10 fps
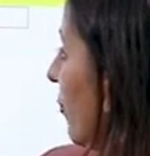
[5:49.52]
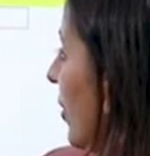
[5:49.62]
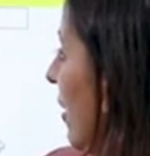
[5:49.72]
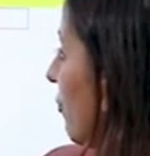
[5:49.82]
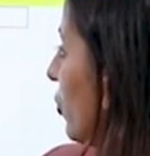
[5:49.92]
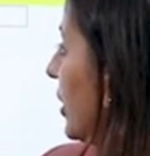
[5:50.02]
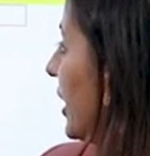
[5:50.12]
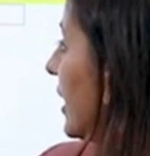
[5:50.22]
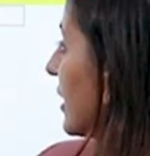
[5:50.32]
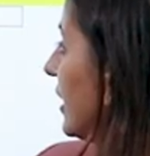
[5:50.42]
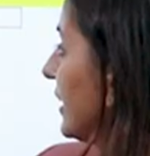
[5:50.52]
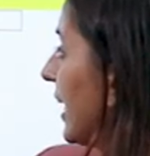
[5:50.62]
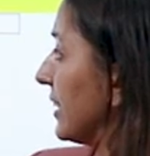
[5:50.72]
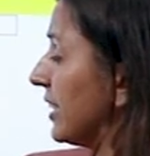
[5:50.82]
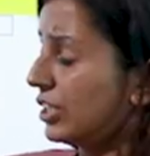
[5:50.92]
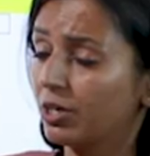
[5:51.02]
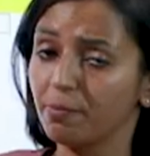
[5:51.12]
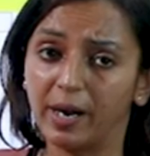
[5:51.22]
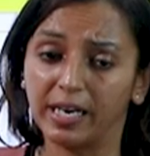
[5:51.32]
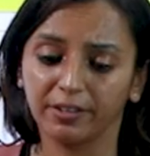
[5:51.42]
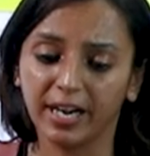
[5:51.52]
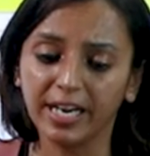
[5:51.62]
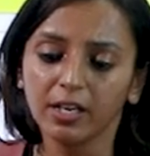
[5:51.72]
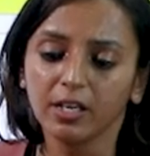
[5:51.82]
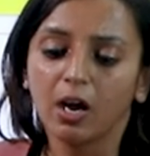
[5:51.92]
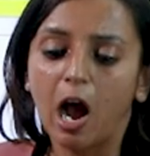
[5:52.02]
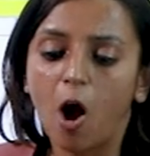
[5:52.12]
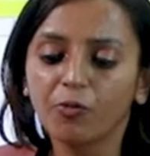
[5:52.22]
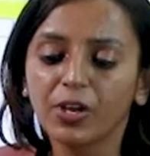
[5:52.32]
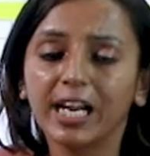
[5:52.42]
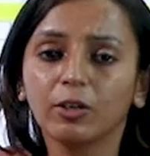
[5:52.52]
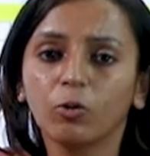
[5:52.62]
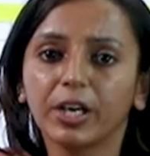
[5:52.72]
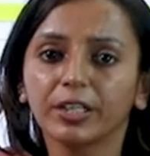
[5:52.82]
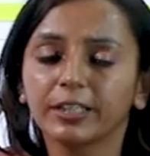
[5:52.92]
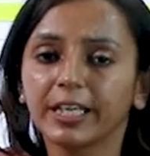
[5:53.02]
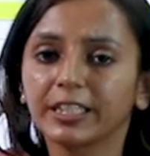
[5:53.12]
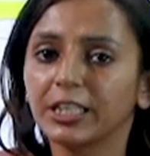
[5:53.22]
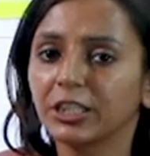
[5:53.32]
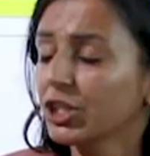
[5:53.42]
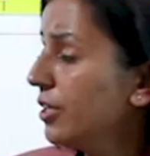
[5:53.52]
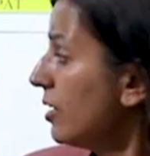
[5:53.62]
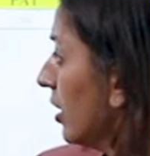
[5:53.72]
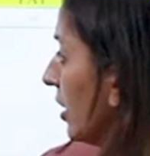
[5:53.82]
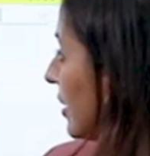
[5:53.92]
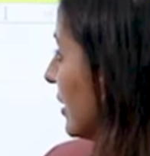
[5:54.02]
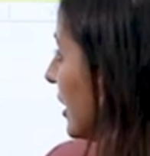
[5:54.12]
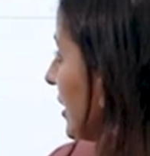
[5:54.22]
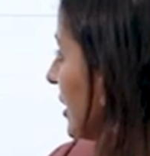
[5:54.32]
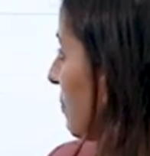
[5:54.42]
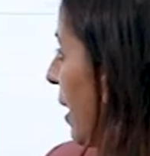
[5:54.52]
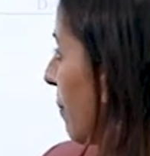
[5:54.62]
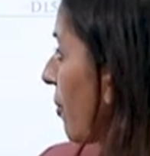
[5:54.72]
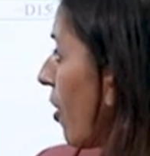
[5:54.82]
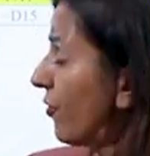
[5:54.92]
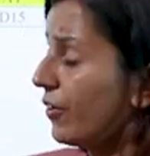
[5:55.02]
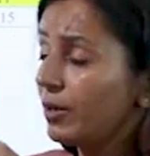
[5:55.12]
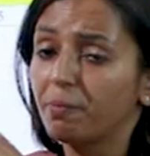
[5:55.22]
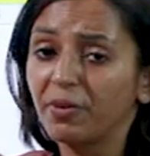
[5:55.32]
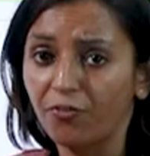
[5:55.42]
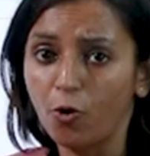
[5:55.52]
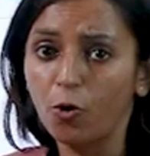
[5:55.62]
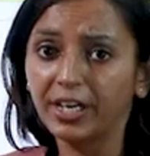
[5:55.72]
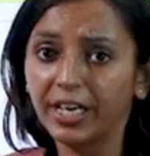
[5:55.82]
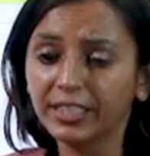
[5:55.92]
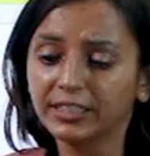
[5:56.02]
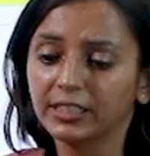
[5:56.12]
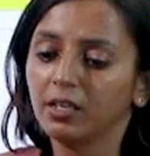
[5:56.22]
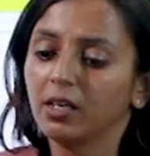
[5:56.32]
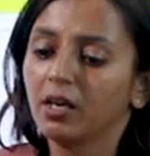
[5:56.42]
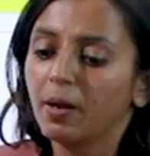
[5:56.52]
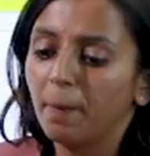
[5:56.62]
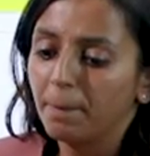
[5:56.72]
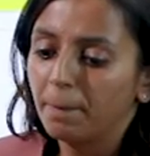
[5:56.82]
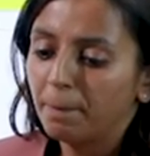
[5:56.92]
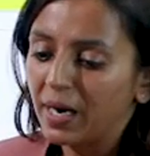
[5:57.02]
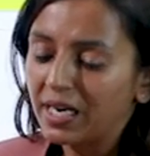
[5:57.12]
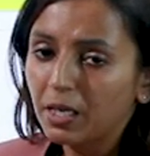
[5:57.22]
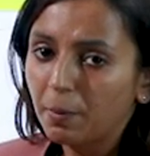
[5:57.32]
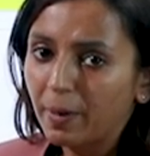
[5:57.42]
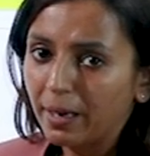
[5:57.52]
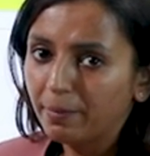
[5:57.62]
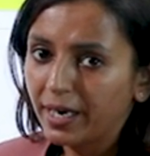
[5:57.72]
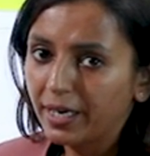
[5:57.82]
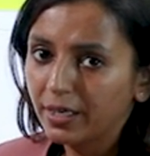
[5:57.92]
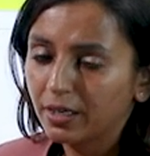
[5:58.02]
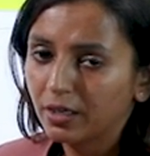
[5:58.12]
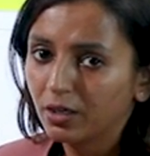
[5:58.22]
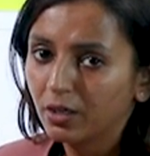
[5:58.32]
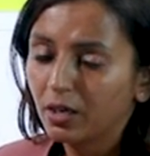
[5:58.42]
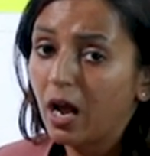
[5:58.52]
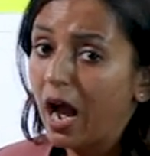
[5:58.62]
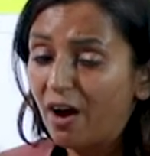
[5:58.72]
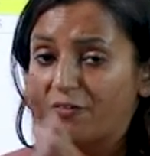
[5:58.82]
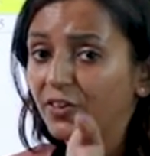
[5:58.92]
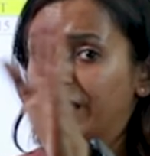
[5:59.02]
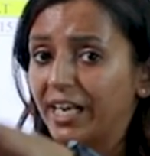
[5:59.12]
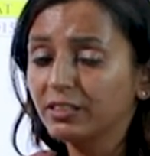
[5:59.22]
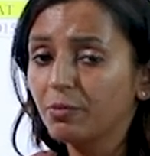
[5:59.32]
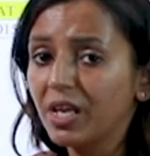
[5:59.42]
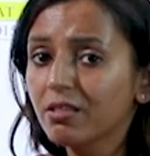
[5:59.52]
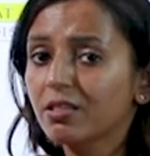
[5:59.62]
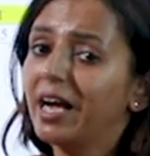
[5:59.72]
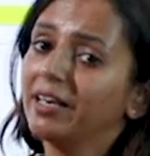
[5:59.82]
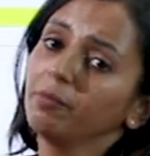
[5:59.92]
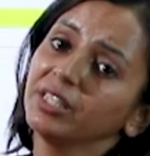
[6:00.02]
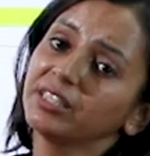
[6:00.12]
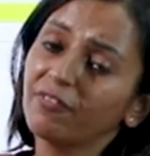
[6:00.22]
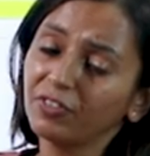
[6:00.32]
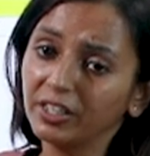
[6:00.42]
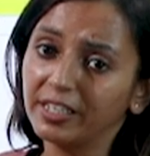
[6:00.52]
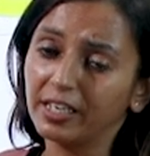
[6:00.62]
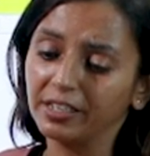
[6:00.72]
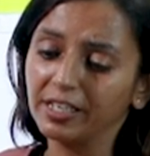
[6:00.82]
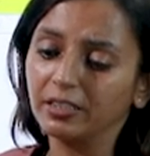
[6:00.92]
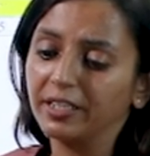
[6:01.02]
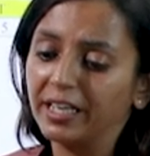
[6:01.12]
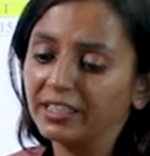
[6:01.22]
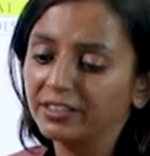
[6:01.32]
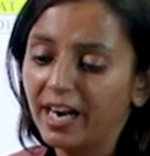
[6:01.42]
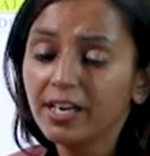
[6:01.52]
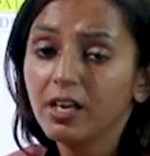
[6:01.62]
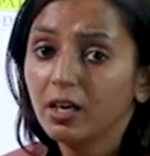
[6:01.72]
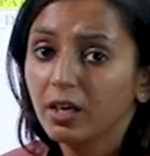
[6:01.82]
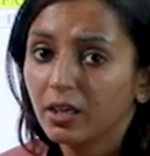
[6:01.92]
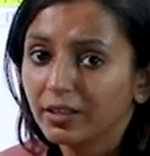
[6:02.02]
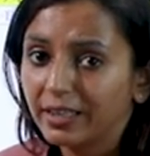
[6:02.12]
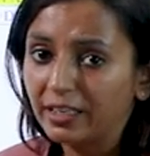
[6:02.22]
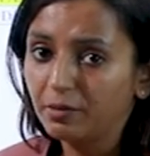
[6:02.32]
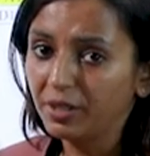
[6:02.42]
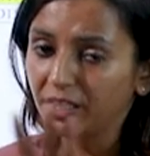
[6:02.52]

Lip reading: We have to deduct the taxation amount, right? How we calculate the taxation? This is my profit before tax multiplied by after tax means that means after deducting the tax, right? That